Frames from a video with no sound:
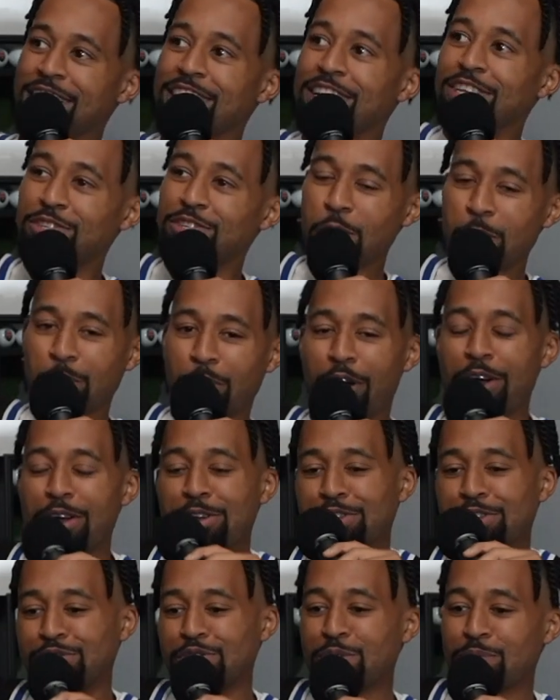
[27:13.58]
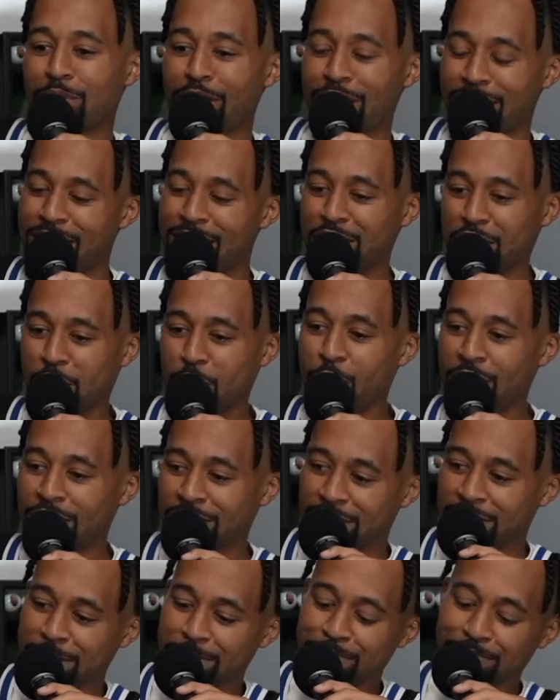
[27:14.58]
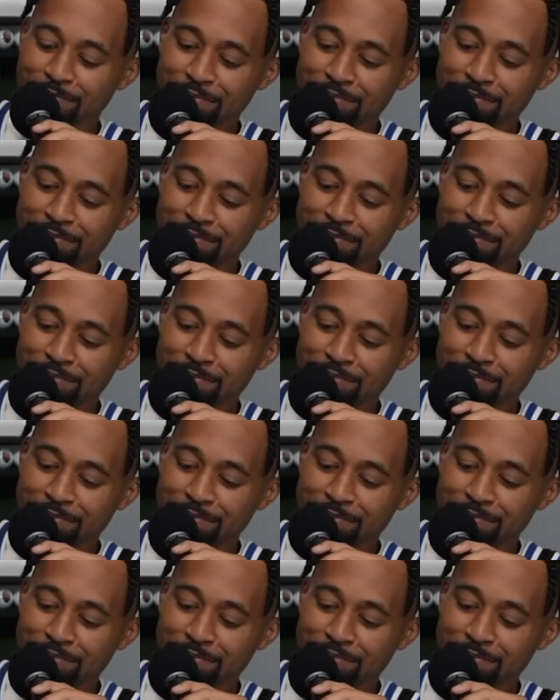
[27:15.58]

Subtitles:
So two-part kind of question